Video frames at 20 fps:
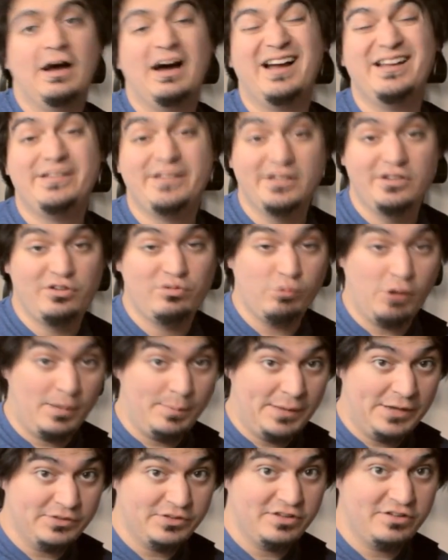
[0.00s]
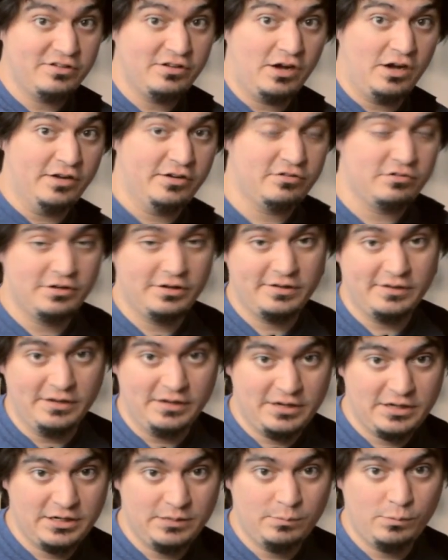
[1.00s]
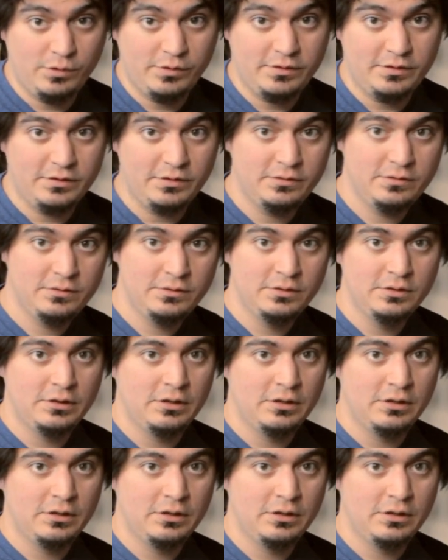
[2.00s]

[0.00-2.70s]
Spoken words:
I did swap out the stock strings that came with it.